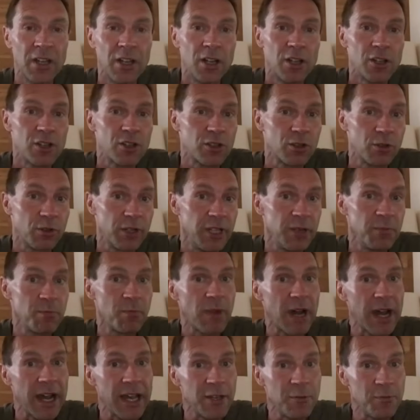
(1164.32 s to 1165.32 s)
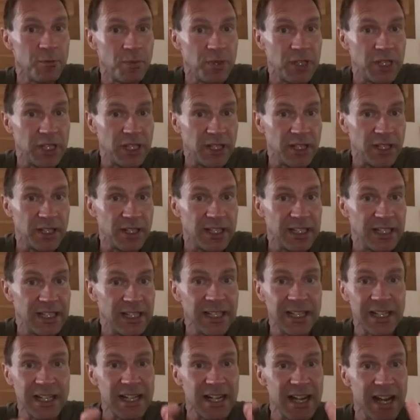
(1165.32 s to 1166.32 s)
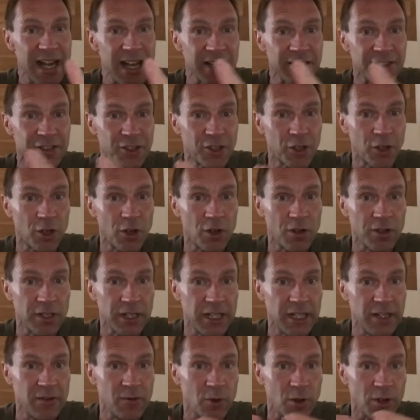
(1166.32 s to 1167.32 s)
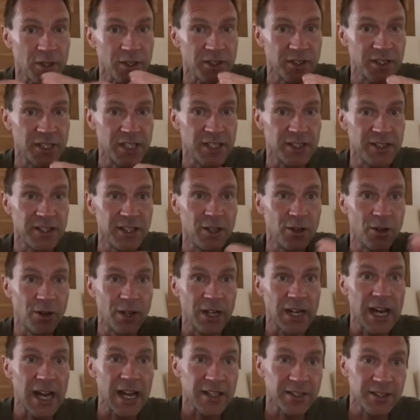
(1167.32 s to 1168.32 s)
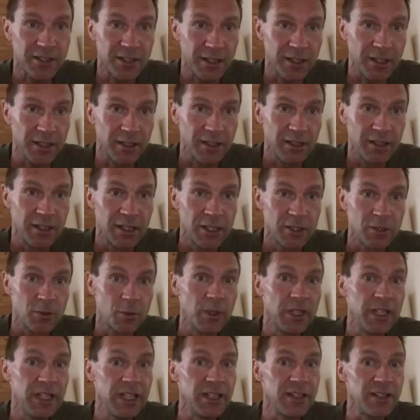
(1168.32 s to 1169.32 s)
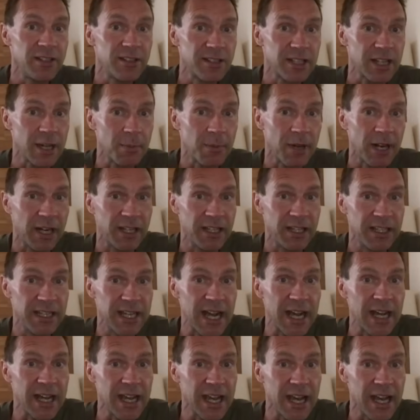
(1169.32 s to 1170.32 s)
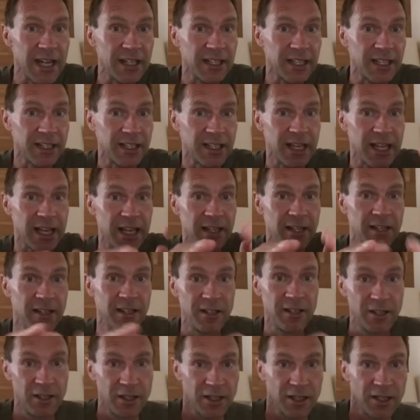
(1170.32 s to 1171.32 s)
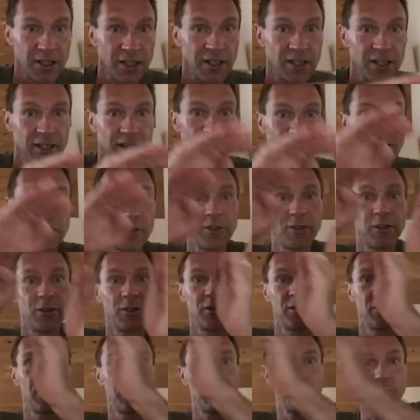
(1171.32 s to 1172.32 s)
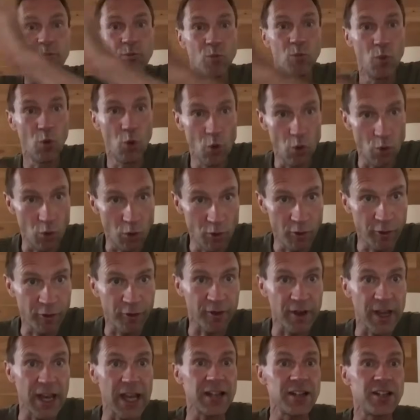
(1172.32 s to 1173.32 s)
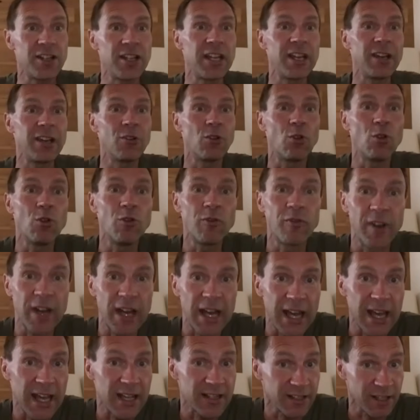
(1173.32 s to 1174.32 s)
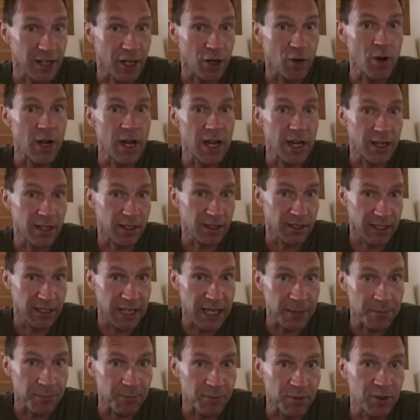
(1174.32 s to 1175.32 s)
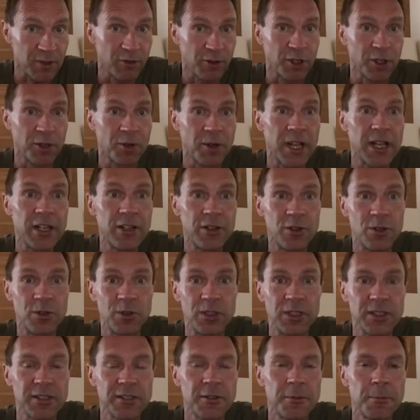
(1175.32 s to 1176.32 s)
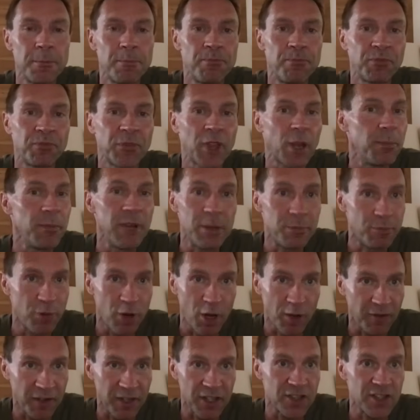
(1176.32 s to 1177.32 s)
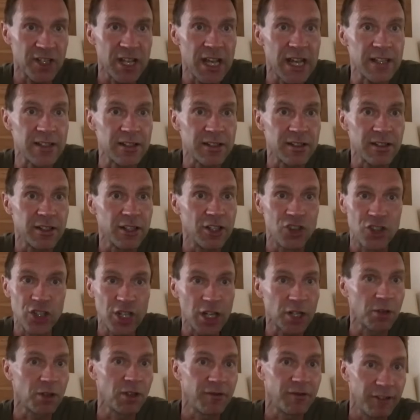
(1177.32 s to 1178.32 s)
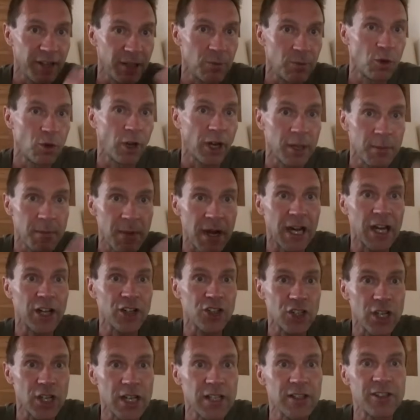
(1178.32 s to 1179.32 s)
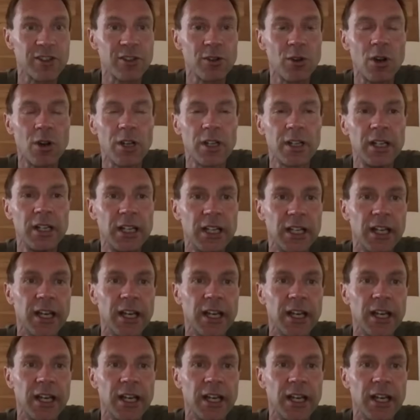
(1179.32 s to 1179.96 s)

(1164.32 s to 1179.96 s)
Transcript: So he might be a little less strong than he was this year or last year. So we need somebody younger that can move and take over as our captain for Grand Tours. Made perfect sense in January, February, March, and so on.